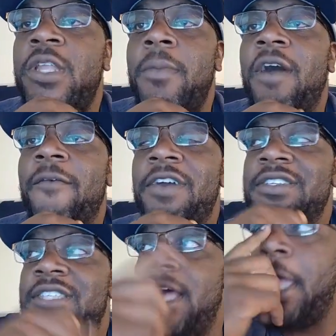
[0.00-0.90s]
this
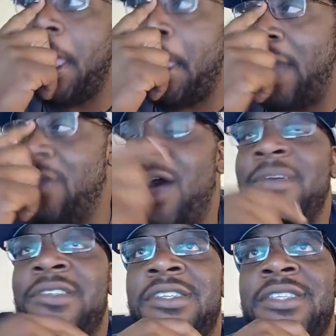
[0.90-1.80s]
motherfucker said, I know how
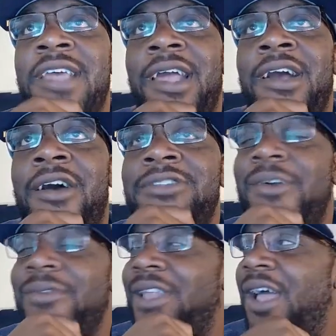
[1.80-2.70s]
much a sack costs, I
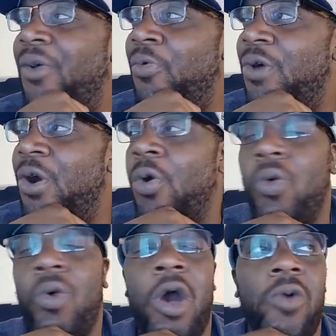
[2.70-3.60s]
was like,
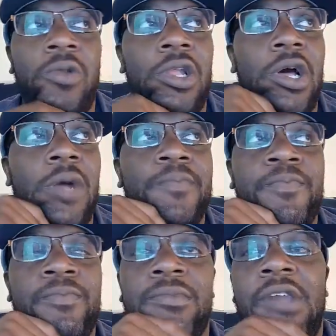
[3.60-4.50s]
whoa, hold up.
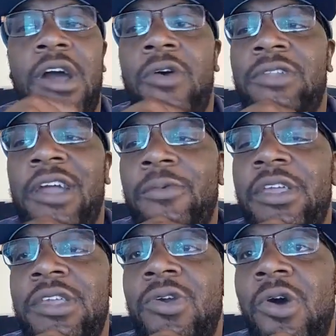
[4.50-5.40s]
I don't like where
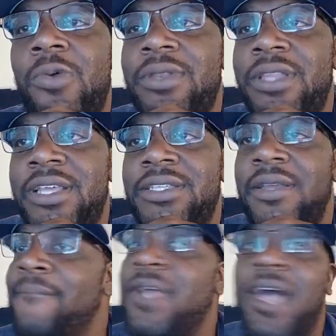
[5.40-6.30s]
he going with this.
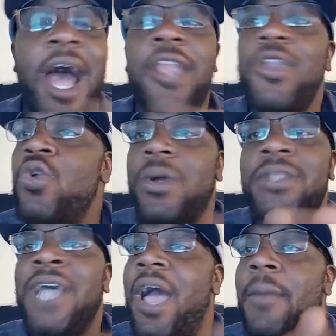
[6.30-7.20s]
I knew what
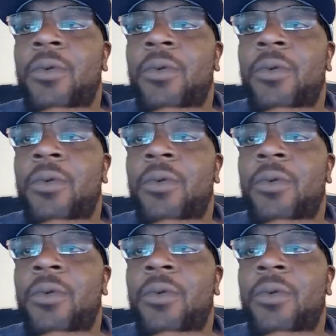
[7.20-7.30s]
time it